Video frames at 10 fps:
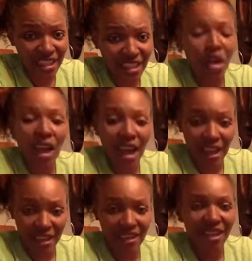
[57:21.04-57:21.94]

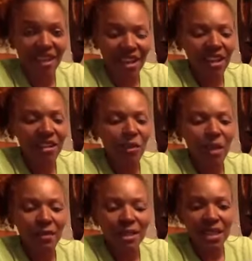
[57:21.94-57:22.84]
Okay. Because what
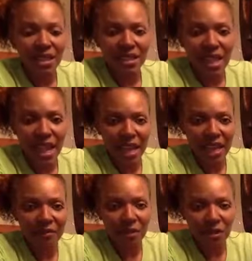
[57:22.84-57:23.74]
I was going to say,
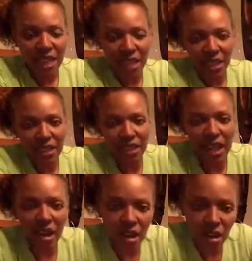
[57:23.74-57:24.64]
if you take a look
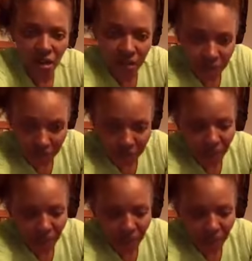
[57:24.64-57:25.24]
at hers,